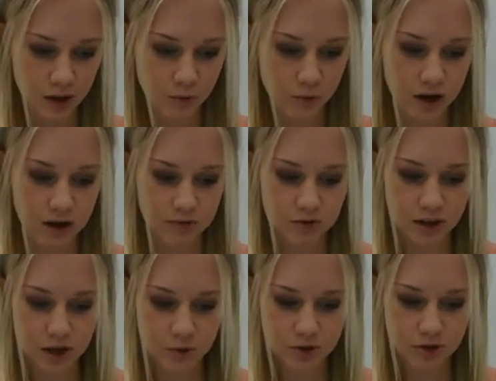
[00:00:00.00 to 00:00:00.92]
Whenever
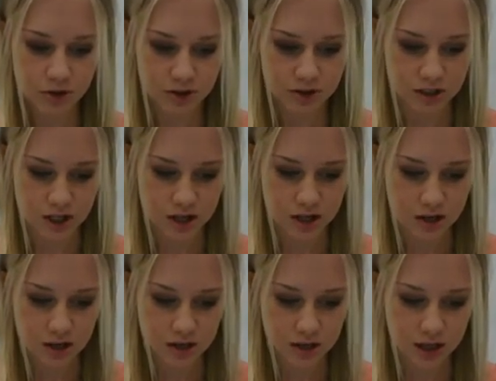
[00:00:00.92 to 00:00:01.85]
they were thirsty,
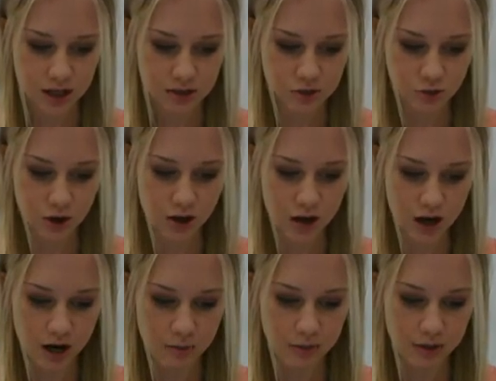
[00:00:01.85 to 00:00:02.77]
they could draw
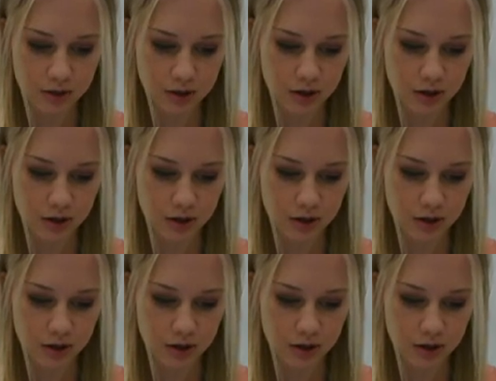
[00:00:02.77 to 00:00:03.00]
up